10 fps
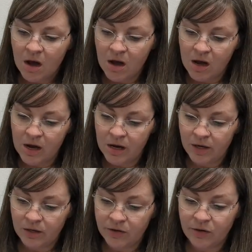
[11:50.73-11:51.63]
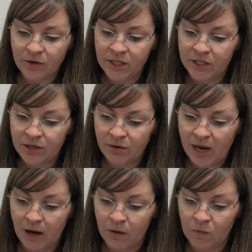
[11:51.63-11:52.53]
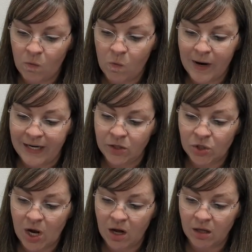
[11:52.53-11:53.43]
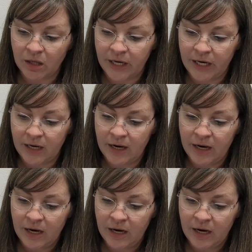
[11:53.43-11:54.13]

um, 32 count white chocolate